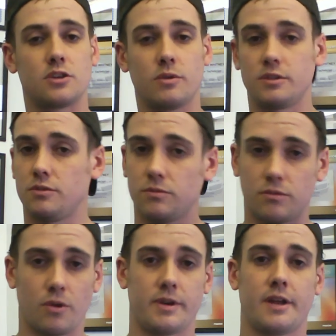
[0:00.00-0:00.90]
going to
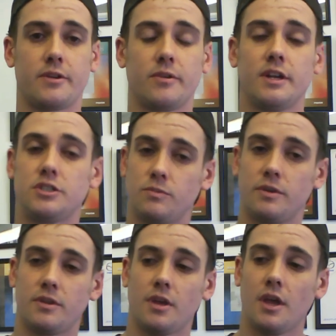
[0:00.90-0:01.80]
go down in your engine.
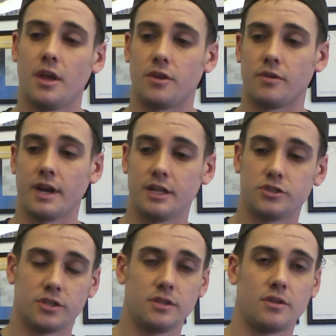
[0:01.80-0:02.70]
Well, your
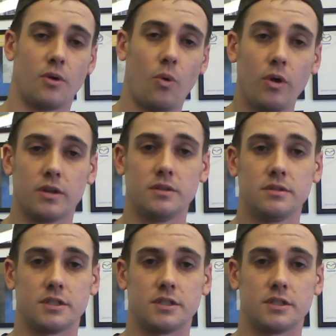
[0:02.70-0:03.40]
engine, the oil,